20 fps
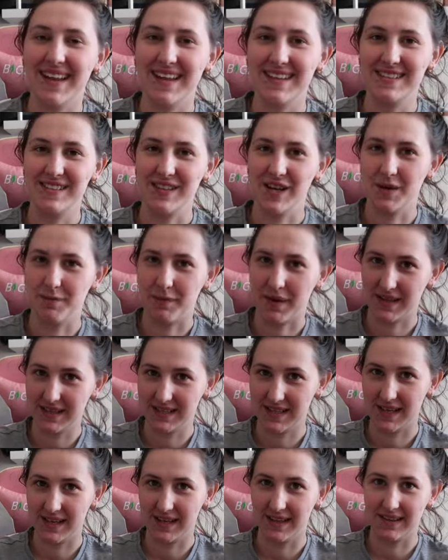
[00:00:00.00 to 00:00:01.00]
let's start by
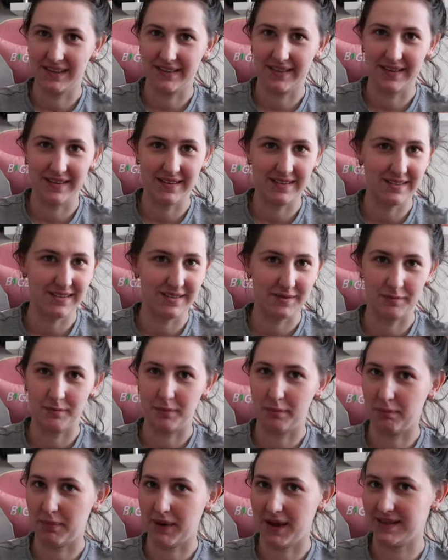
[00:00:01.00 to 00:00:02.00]
taking this
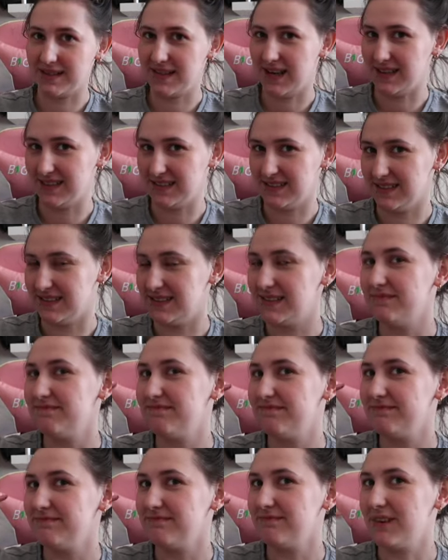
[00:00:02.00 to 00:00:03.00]
bedheaded,
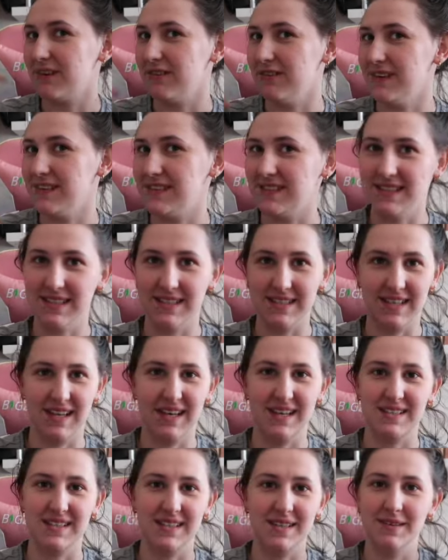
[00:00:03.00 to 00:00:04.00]
greasy,
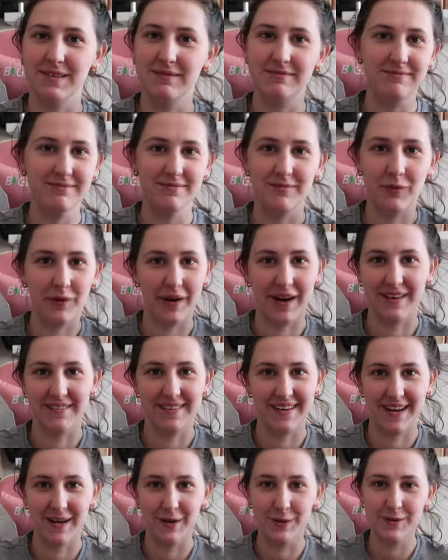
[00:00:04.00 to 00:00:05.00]
dirty
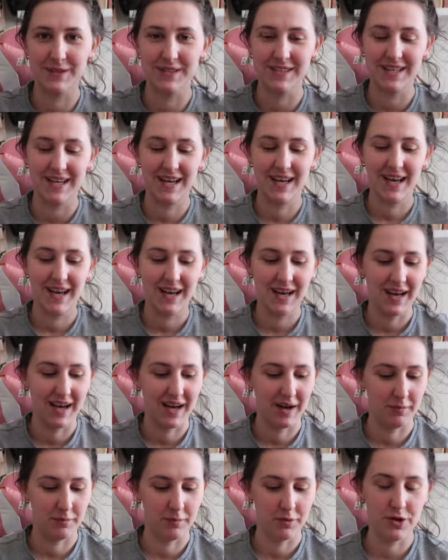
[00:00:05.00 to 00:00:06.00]
whatever out
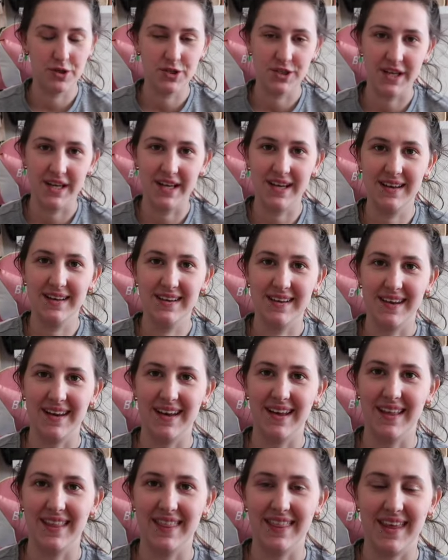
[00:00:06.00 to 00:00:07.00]
and brush it,
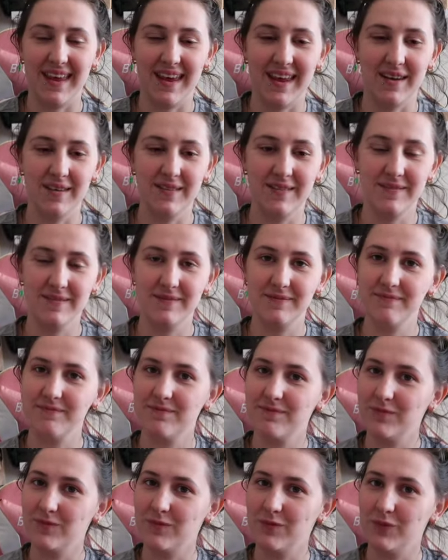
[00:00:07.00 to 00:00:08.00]
and then
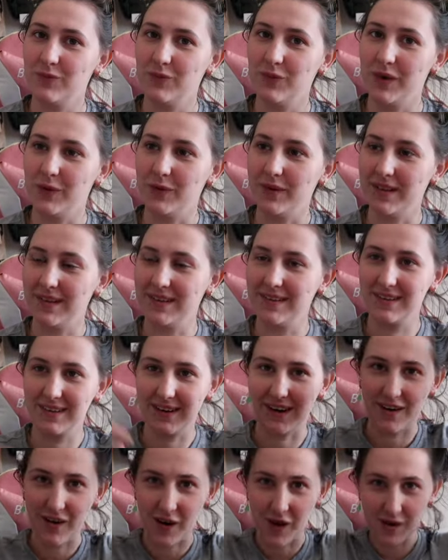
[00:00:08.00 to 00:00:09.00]
we will
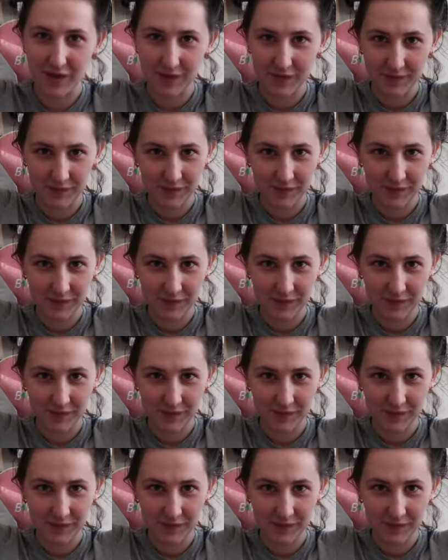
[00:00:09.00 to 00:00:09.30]
crack on.